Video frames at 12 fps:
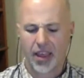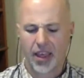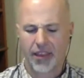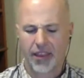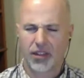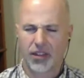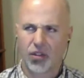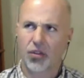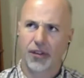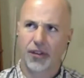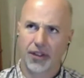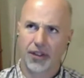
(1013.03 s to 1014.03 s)
I think
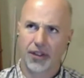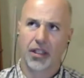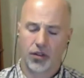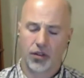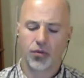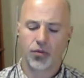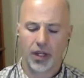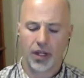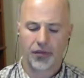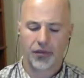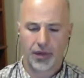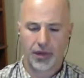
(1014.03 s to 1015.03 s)
215 to
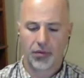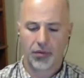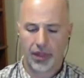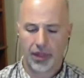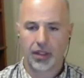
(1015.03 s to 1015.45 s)
220 for me would be,